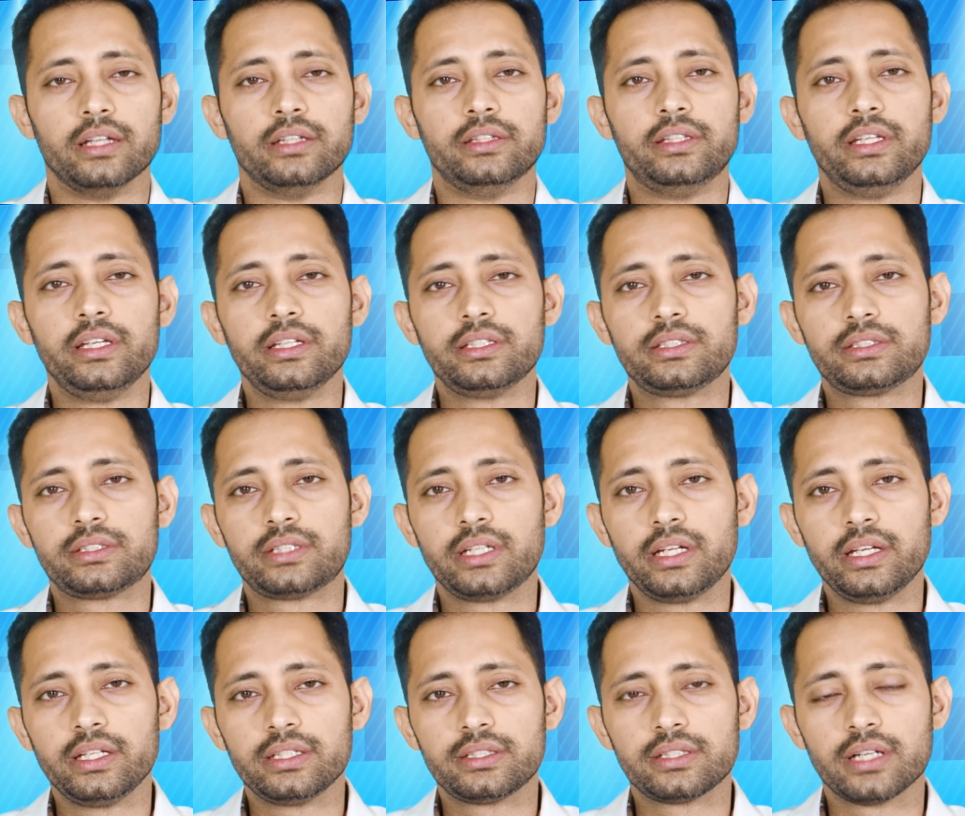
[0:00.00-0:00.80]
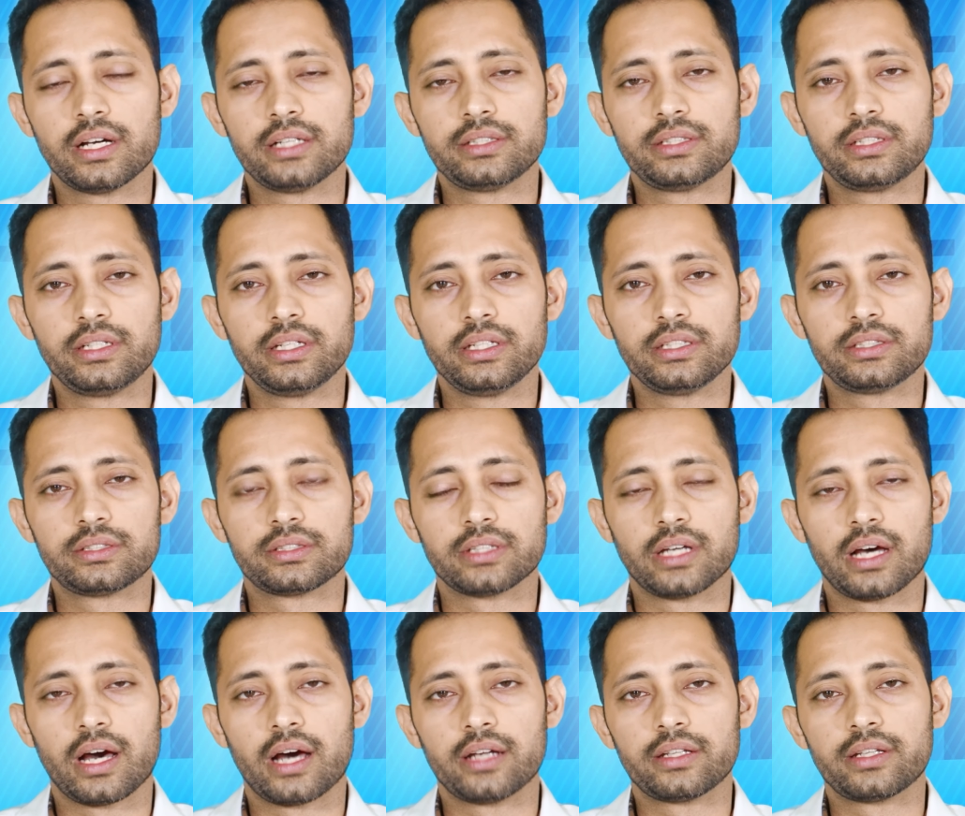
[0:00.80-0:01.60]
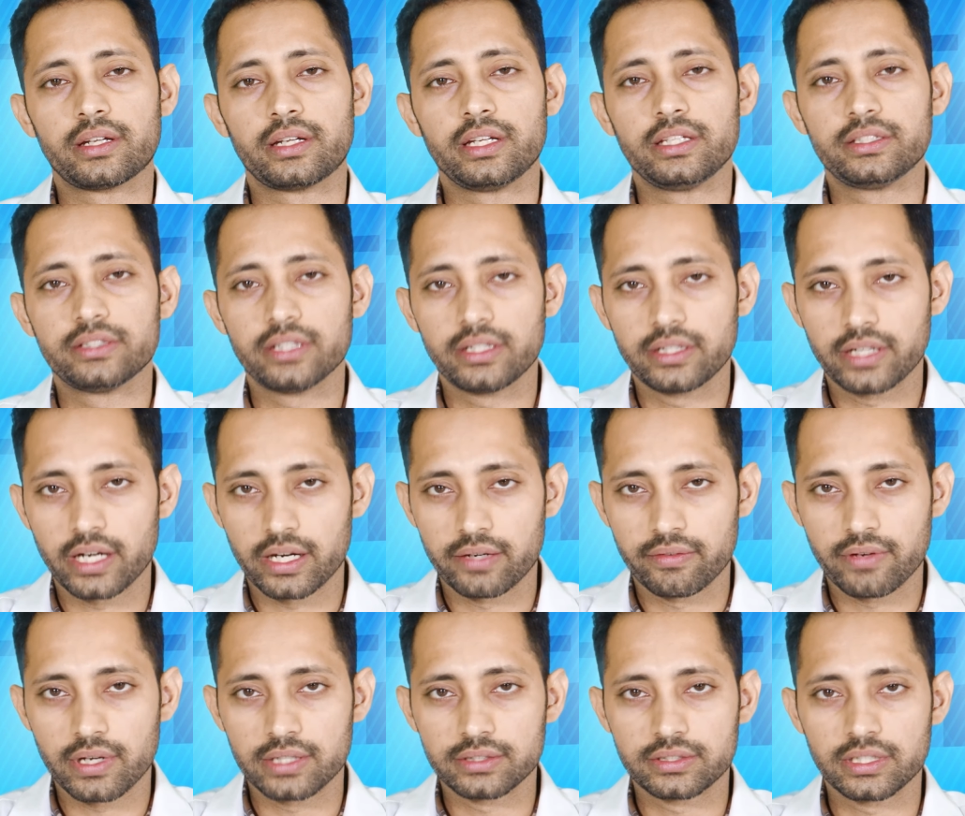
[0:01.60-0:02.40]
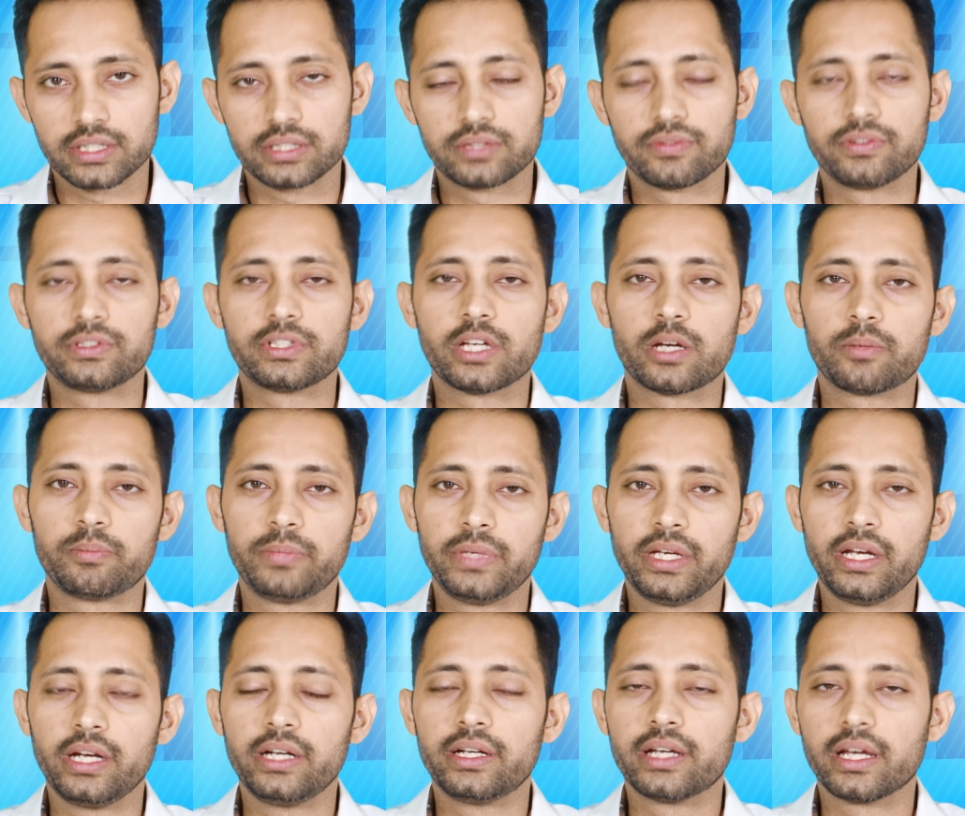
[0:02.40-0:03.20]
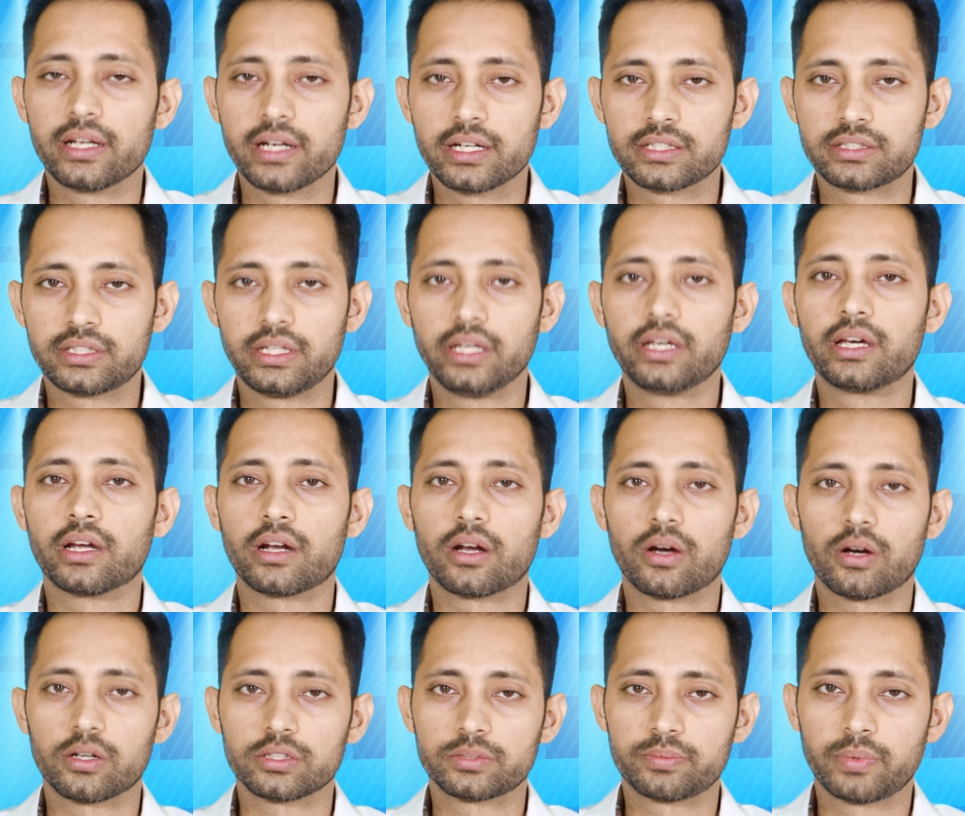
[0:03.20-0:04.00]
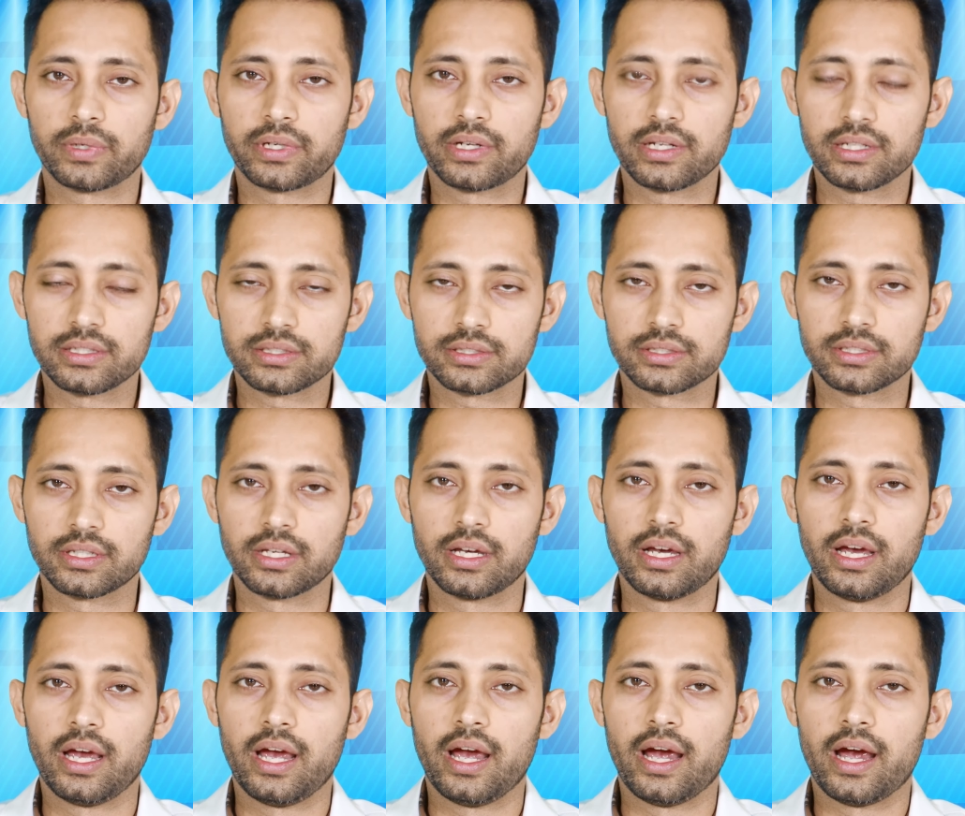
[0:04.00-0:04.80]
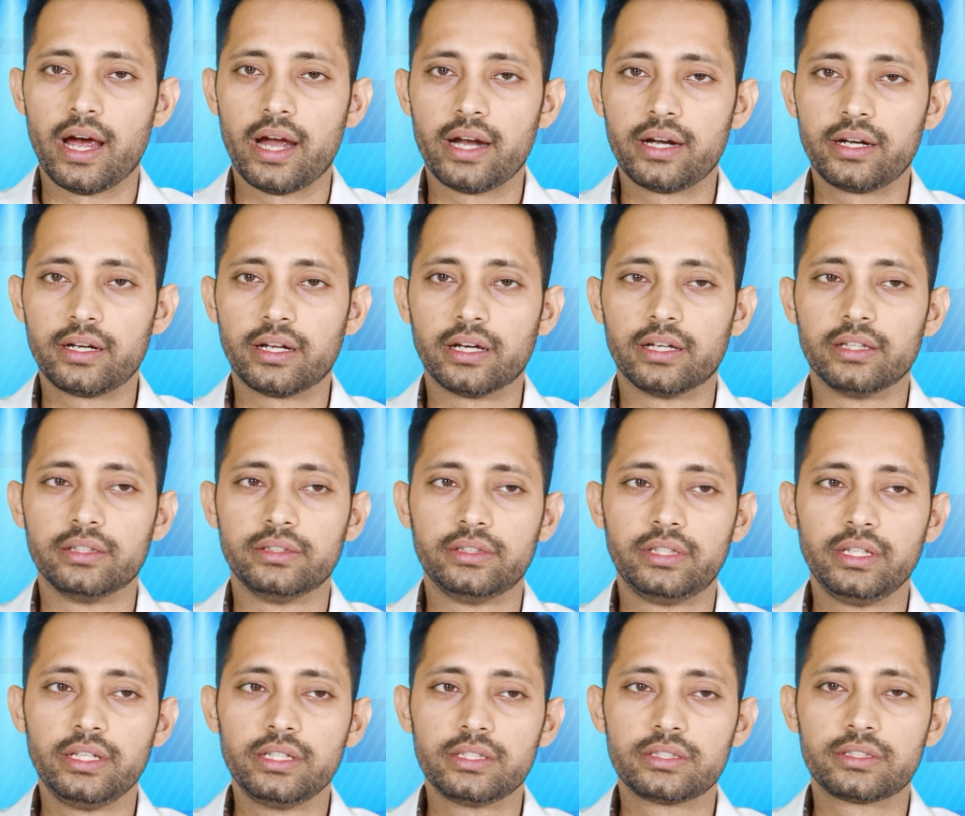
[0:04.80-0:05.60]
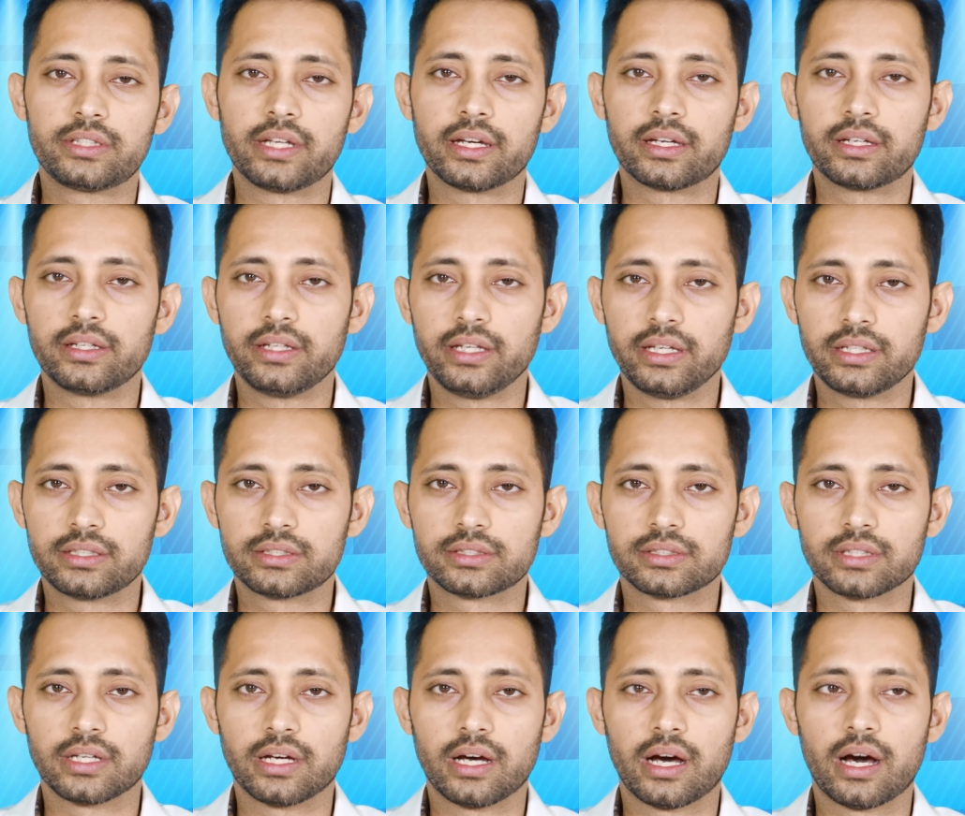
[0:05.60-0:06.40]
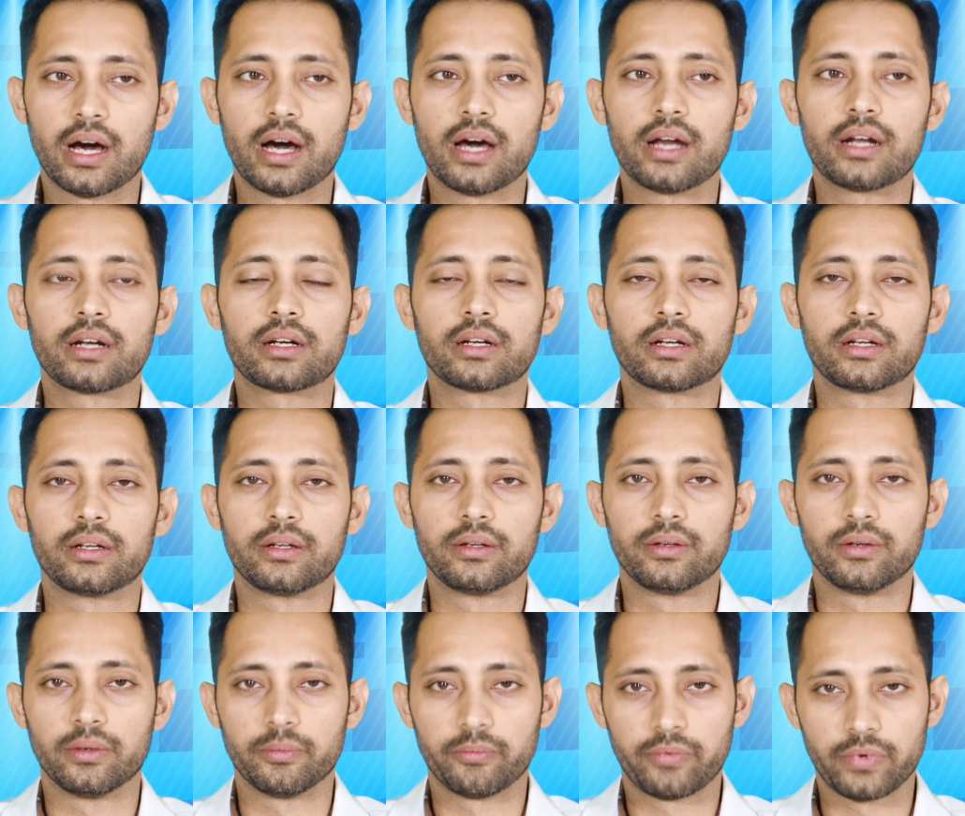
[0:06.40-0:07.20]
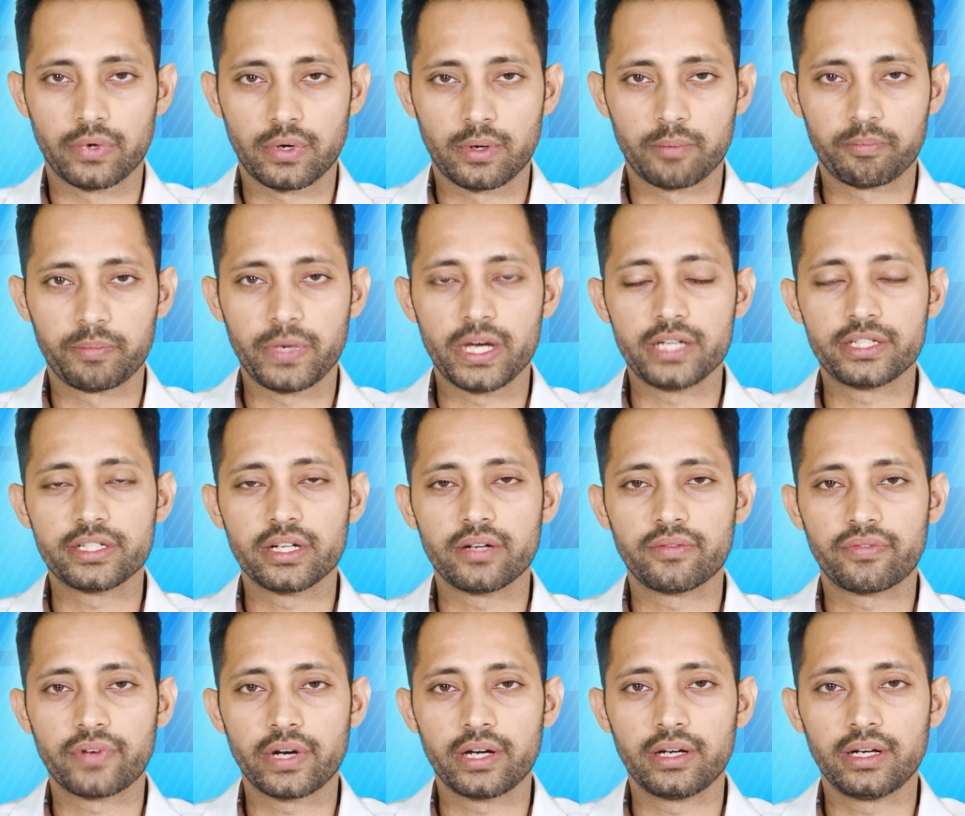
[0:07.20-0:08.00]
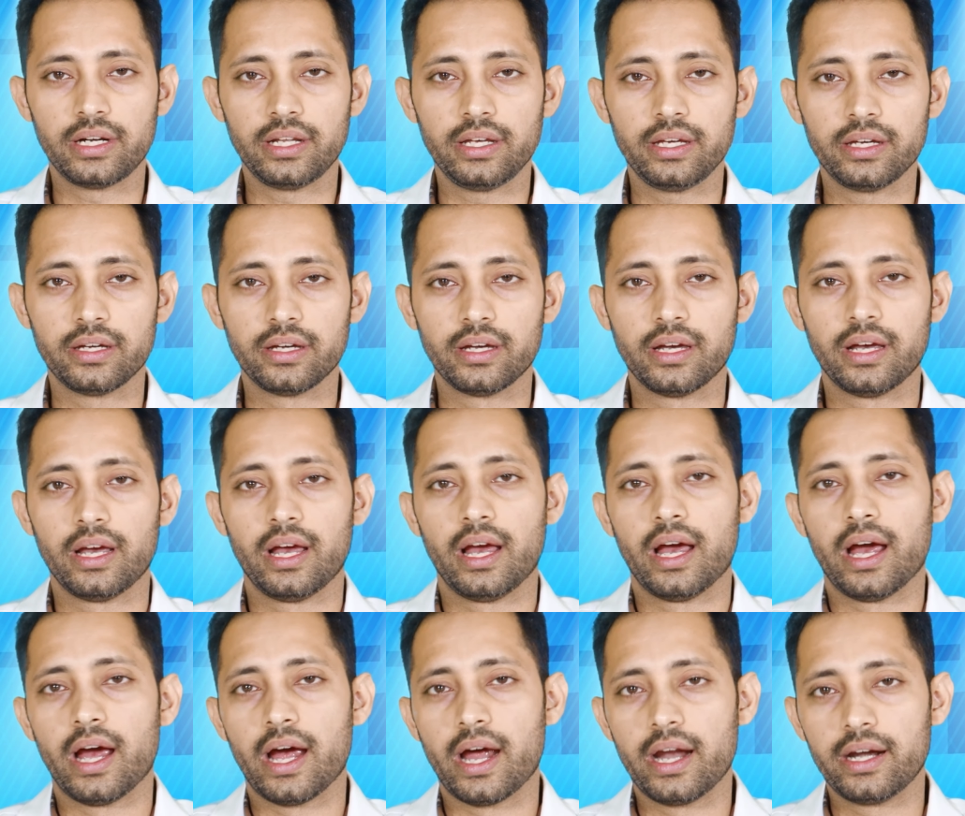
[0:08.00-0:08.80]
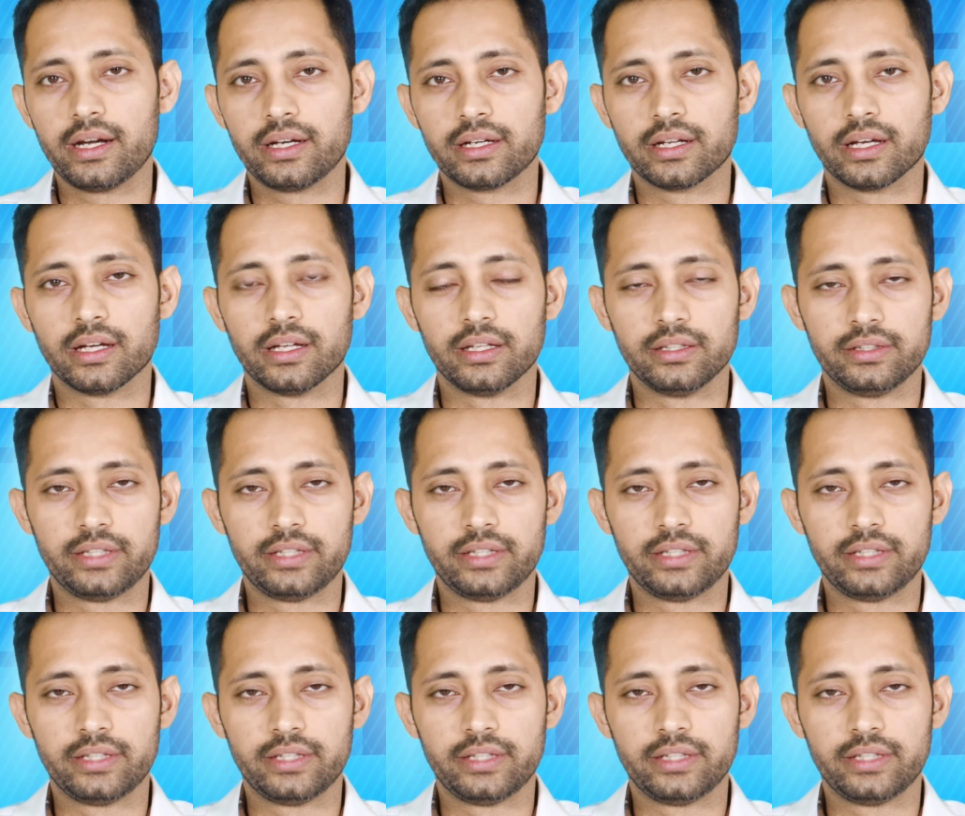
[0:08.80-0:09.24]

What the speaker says: These 3 surgeries are the recent advances which are being done at Srikara hospitals, and these techniques are patient friendly, and